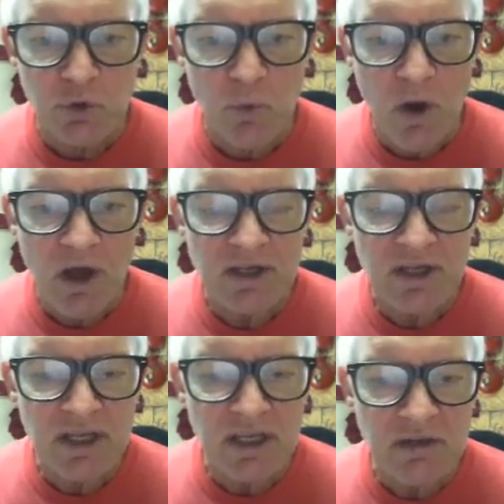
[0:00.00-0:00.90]

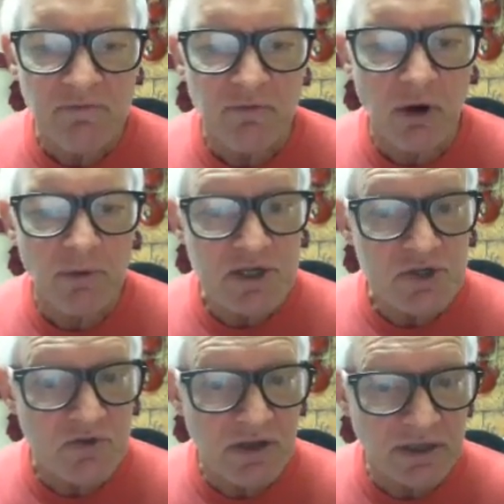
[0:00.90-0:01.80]
Yuan Lee from
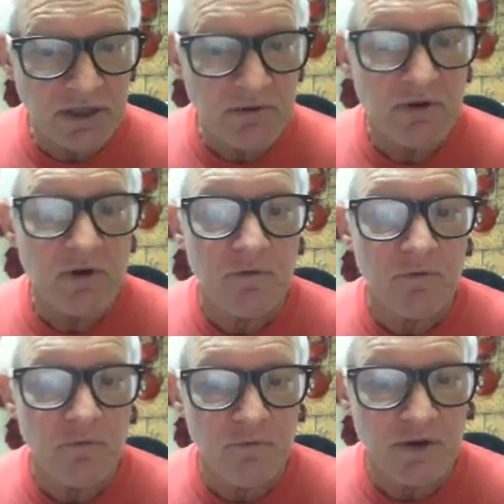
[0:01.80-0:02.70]
Australia,
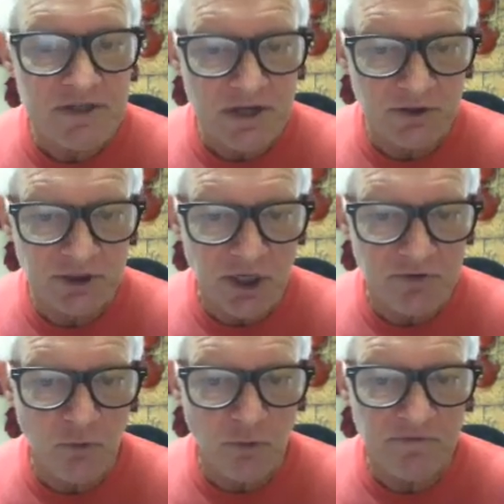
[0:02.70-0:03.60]
his energy
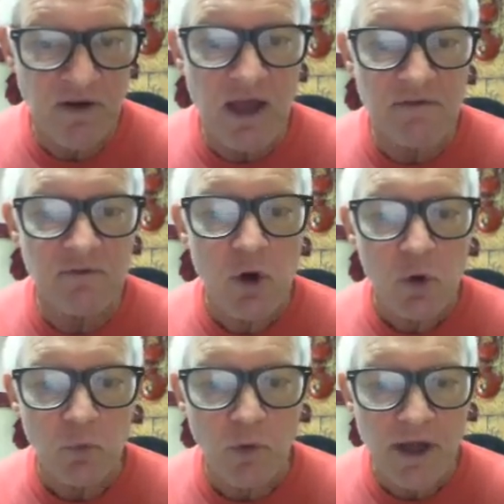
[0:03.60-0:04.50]
age 45.
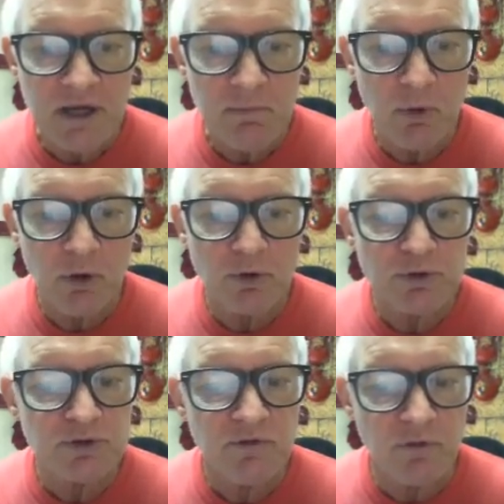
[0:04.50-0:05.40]
Rodney
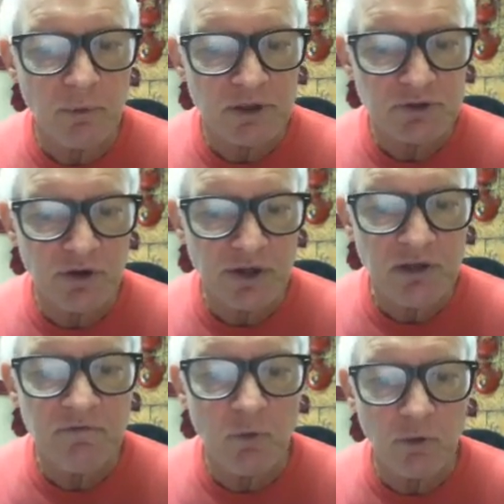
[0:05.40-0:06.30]
Burrows from
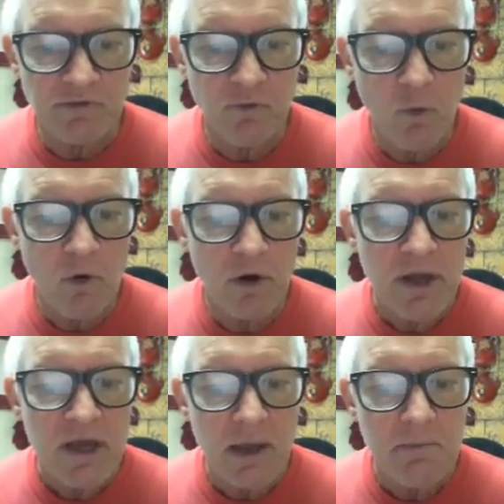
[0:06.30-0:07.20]
Australia, 44,
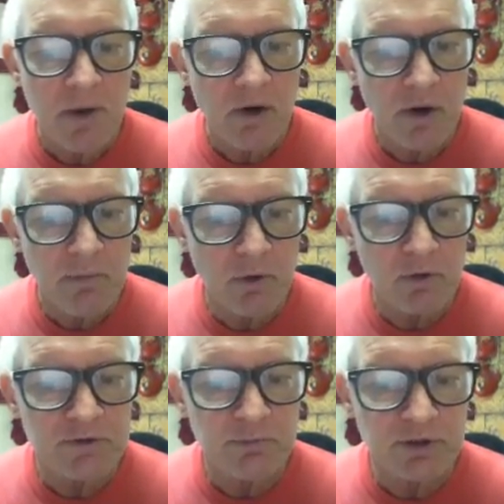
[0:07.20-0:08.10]
and Mary
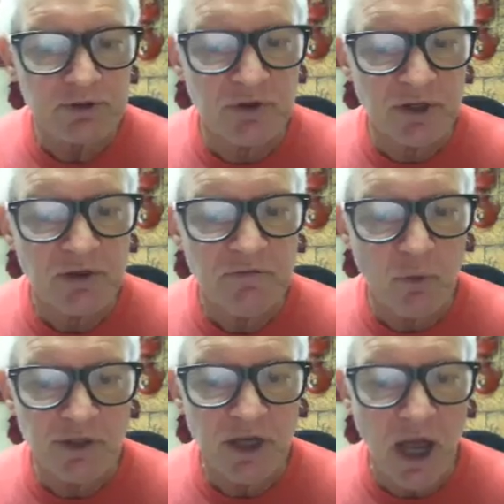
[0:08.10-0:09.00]
Burrows from Australia,
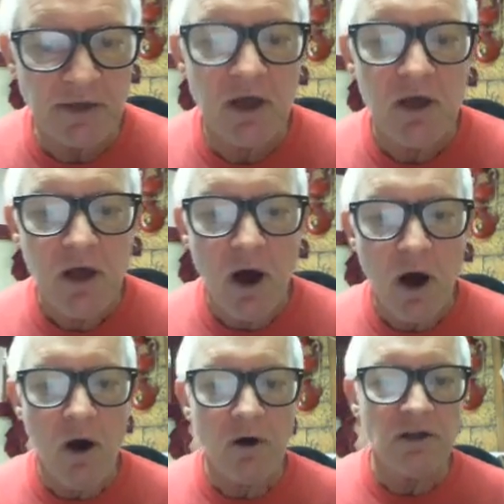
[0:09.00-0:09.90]
49.
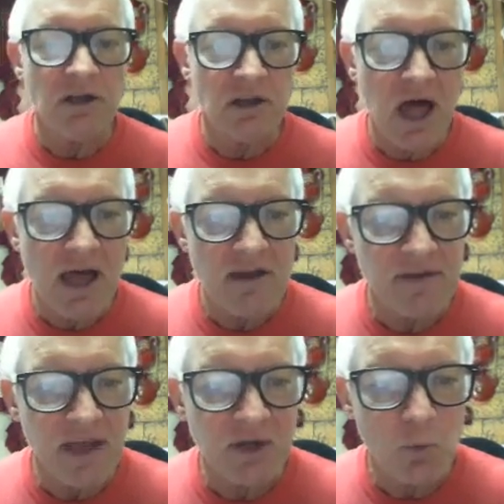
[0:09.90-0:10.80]
All
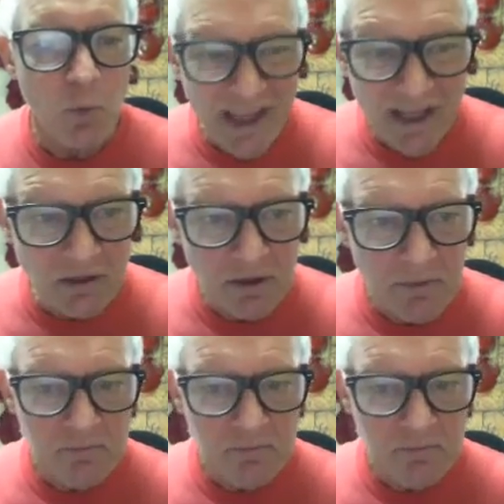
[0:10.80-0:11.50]
alive and well.